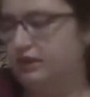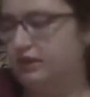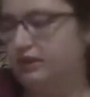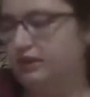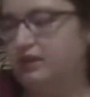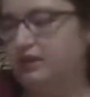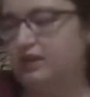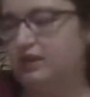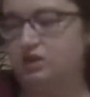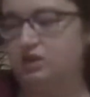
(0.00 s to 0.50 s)

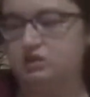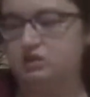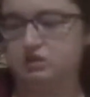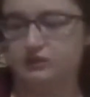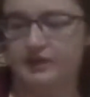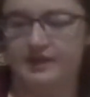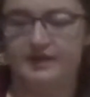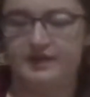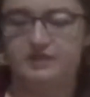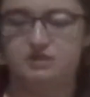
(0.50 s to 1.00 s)
It
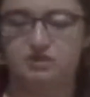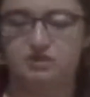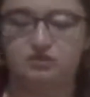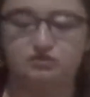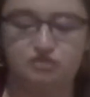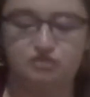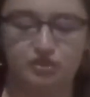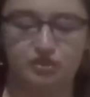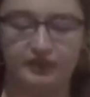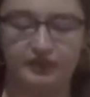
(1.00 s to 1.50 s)
also has
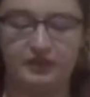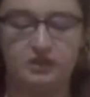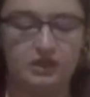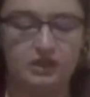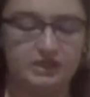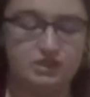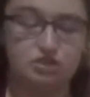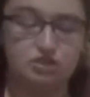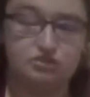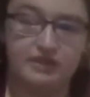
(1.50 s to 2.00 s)
a really
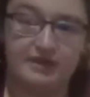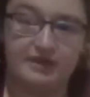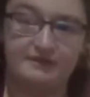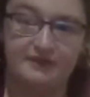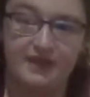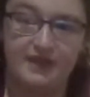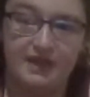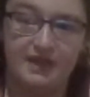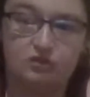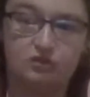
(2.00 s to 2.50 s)
nice
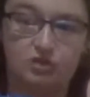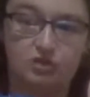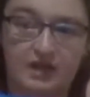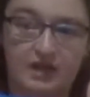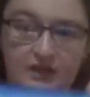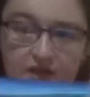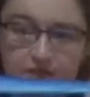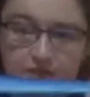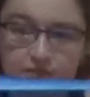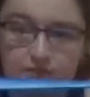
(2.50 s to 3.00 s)
traffic handle
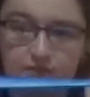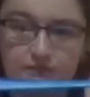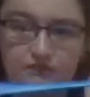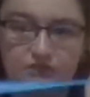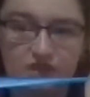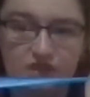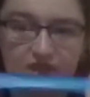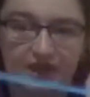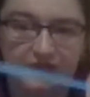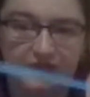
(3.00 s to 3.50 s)
on it
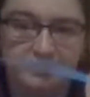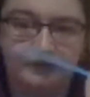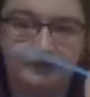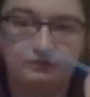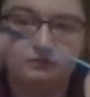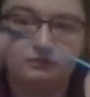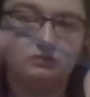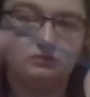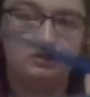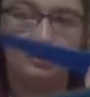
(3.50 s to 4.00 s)
that
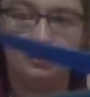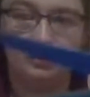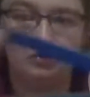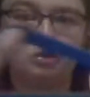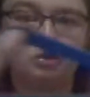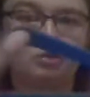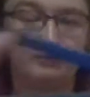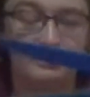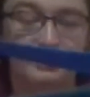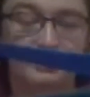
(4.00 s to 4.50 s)
I
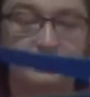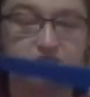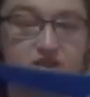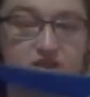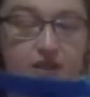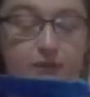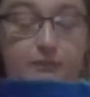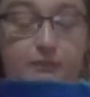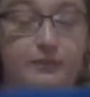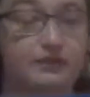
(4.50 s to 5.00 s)
use when he's
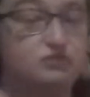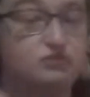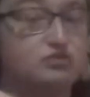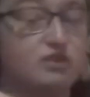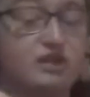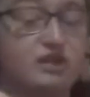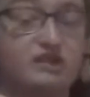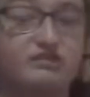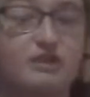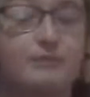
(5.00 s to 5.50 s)
like being
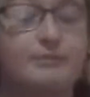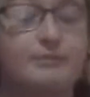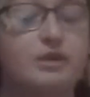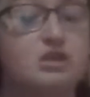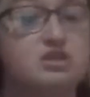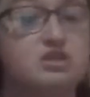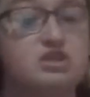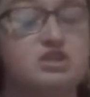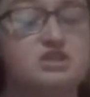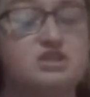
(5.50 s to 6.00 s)
really
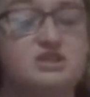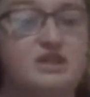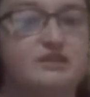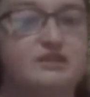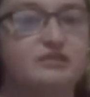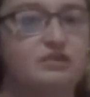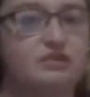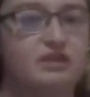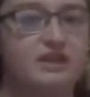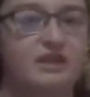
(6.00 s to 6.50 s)
rambunctious and
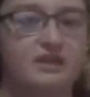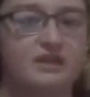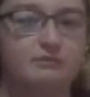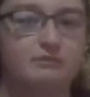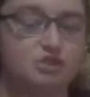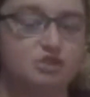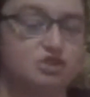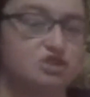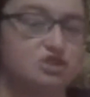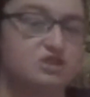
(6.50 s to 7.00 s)
I really need
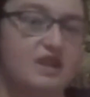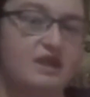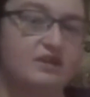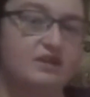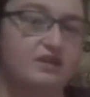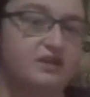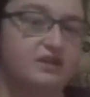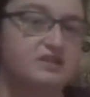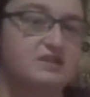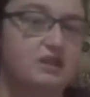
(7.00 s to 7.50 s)
him to just
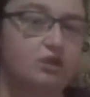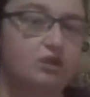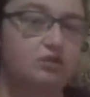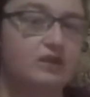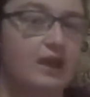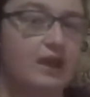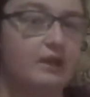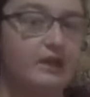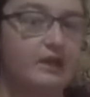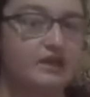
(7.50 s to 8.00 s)
kind of like
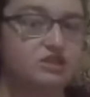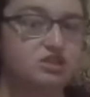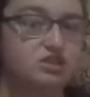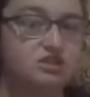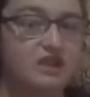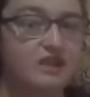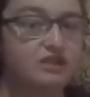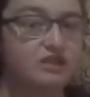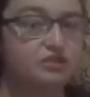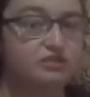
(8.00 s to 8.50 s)
settle down. I
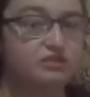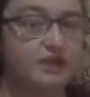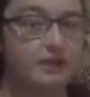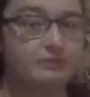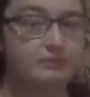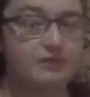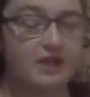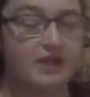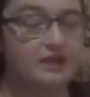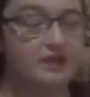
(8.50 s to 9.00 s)
just kind of
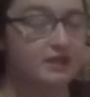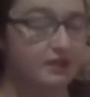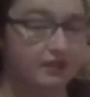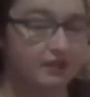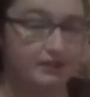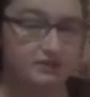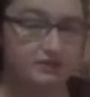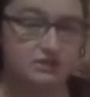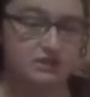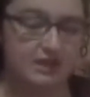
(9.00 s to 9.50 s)
grab that and
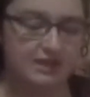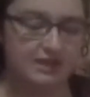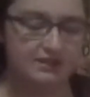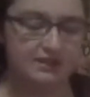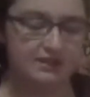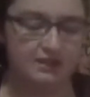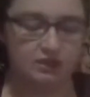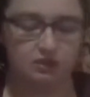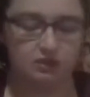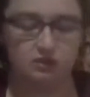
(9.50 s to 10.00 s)
he gets the
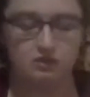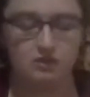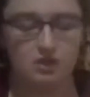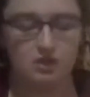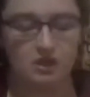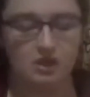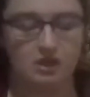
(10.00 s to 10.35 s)
idea.